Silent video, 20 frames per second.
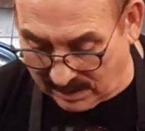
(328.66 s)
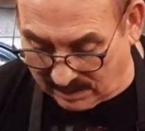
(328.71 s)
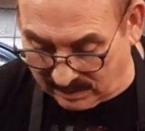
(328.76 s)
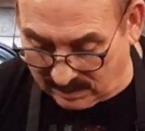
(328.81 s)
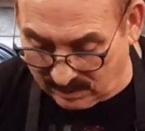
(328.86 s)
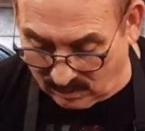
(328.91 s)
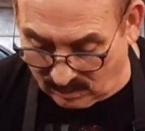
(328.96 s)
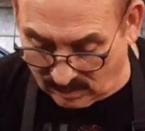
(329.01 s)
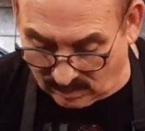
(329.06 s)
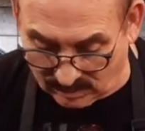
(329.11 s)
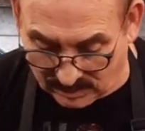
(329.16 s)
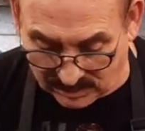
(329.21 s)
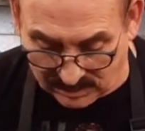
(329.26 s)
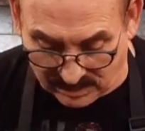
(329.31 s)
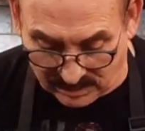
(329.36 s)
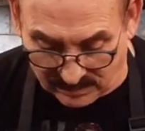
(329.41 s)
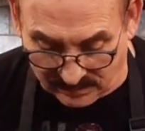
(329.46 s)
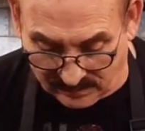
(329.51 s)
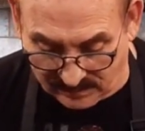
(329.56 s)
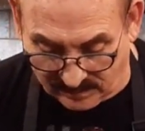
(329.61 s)

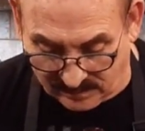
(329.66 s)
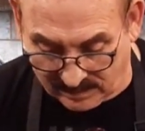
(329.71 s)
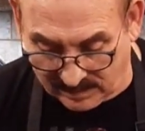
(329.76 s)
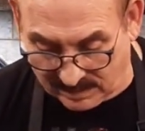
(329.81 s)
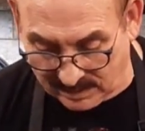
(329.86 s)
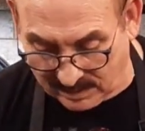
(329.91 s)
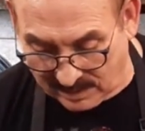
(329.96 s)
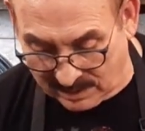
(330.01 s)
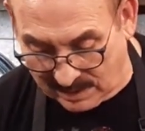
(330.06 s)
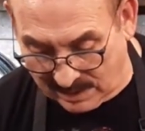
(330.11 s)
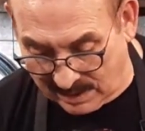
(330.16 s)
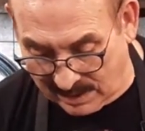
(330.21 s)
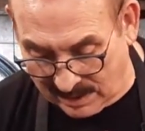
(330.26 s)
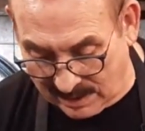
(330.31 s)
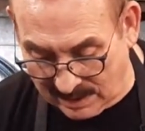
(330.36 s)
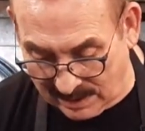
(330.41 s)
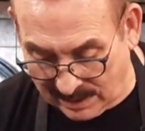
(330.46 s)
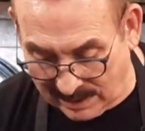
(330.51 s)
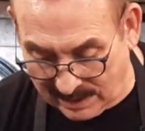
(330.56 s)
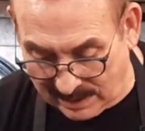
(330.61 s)
noodles.
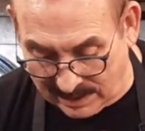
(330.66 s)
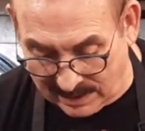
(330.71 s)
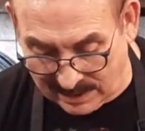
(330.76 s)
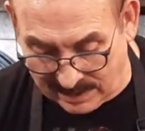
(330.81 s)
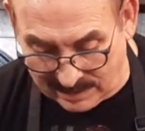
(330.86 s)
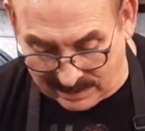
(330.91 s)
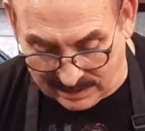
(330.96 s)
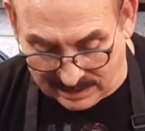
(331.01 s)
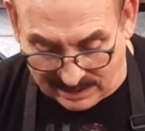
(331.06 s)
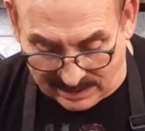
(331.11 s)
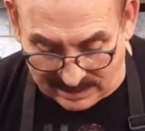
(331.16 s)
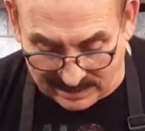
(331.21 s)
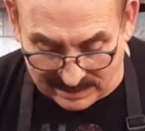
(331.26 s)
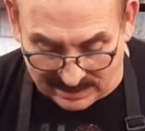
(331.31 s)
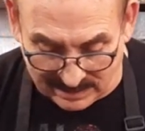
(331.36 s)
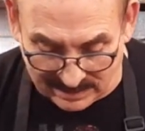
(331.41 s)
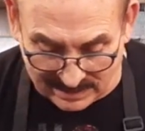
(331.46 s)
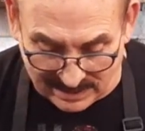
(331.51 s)
And it